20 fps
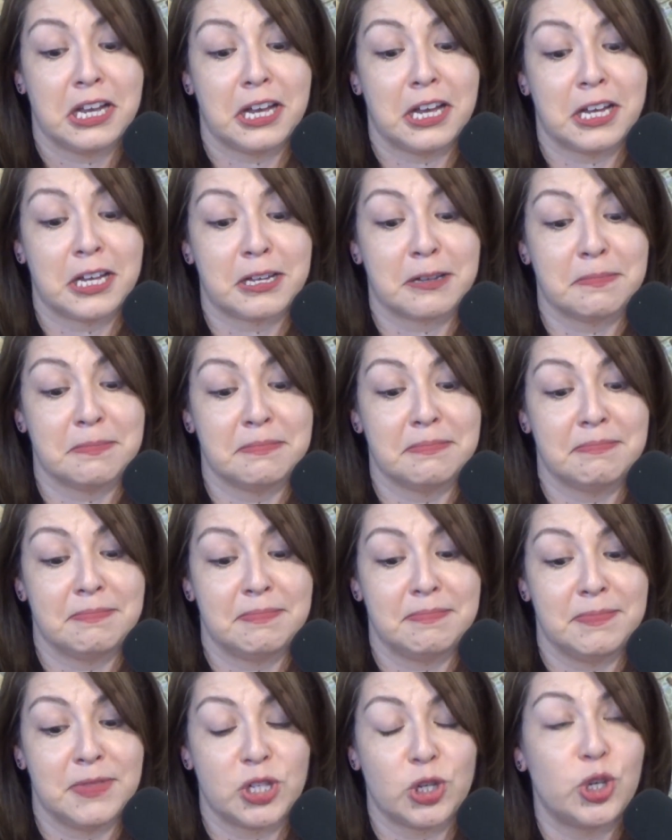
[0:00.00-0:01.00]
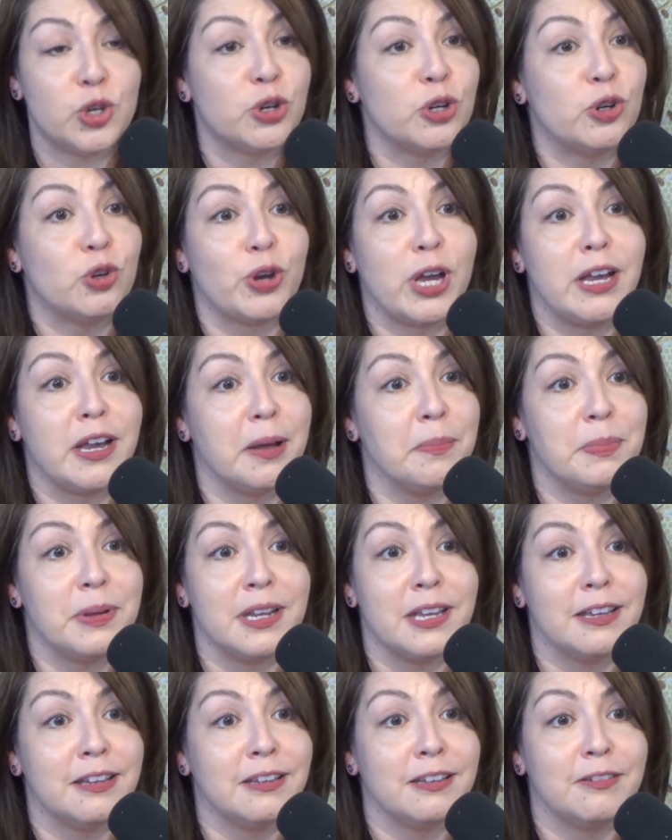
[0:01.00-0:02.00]
So you're in great
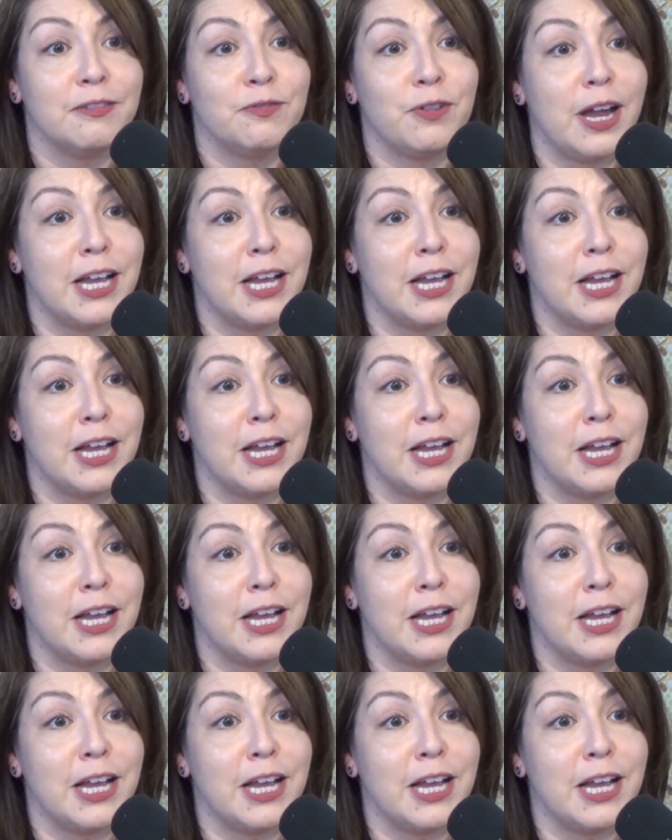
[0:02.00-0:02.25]
company.